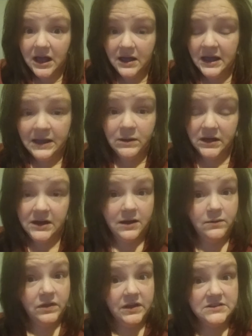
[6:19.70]
And
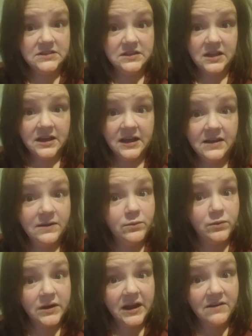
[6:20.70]
I'd like to think I
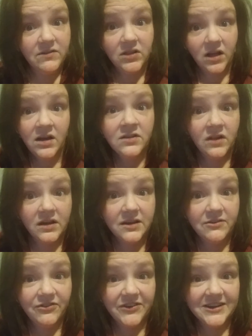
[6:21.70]
would have a long
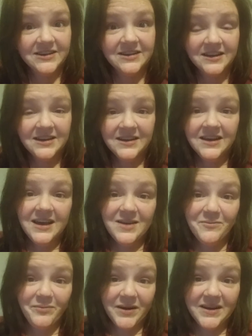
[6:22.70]
life.
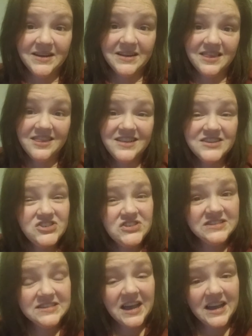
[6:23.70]
But this
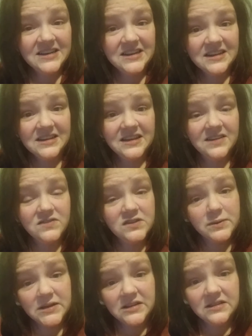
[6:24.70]
just kind of gives
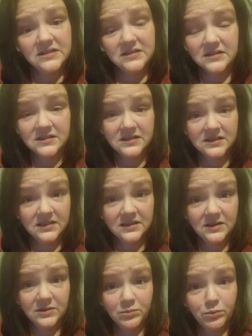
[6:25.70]
me
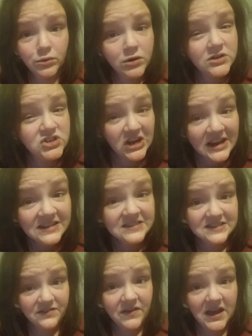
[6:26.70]
more
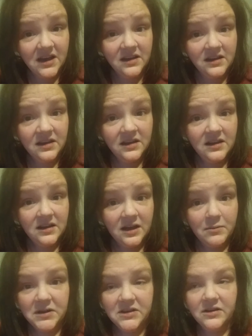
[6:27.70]
chance of it.
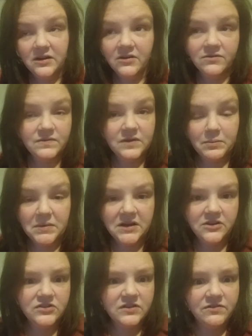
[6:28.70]
I mean, the
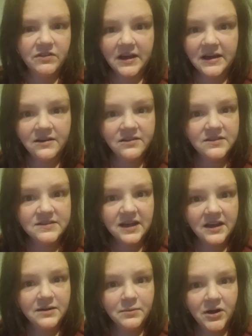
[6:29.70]
meteors could fly out of the
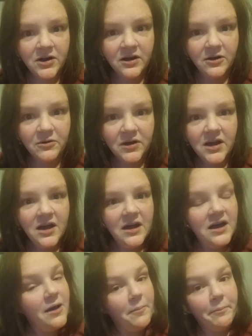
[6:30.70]
sky tomorrow,
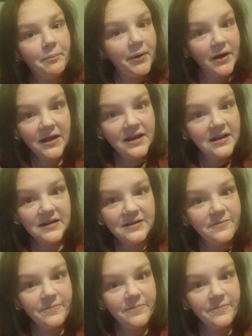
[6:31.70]
but